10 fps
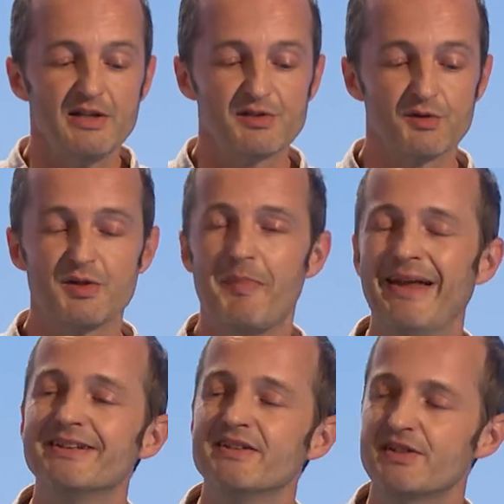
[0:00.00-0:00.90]
So
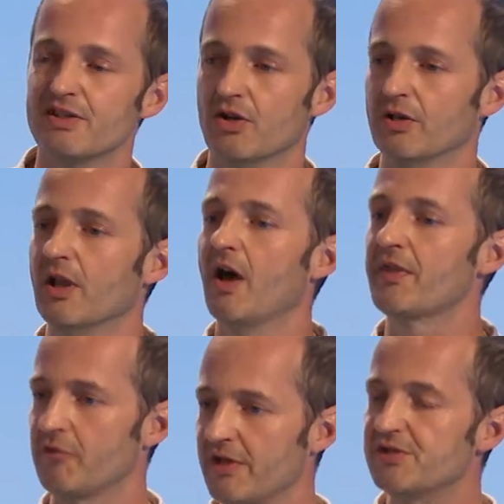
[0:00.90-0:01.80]
dependency on
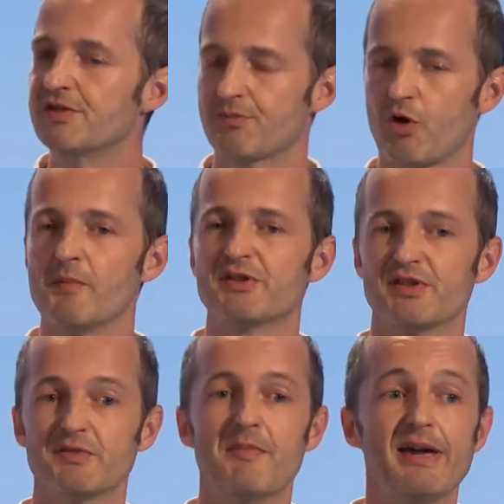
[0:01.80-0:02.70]
other agents'
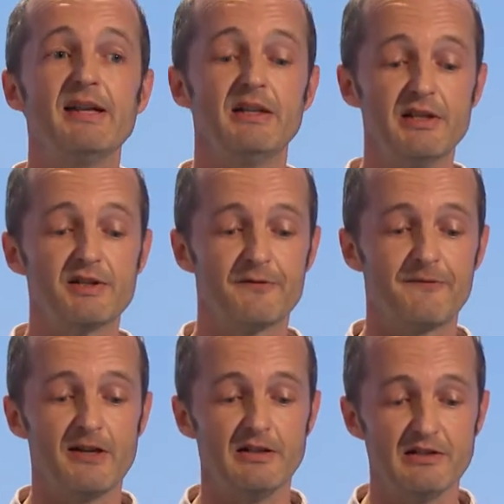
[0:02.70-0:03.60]
promises may lead to
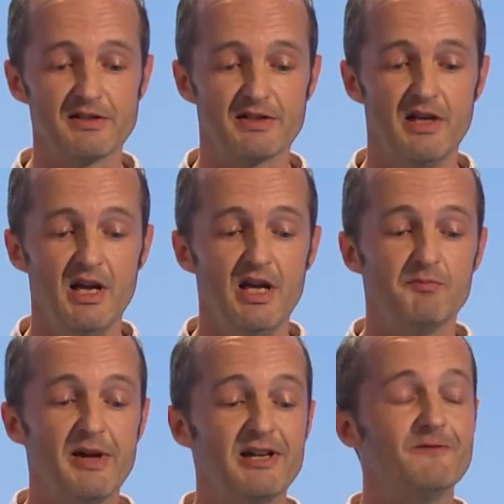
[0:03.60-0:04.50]
failures,
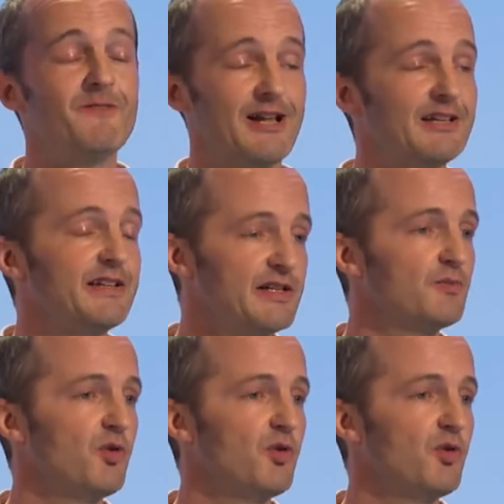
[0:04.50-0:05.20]
may invalidate a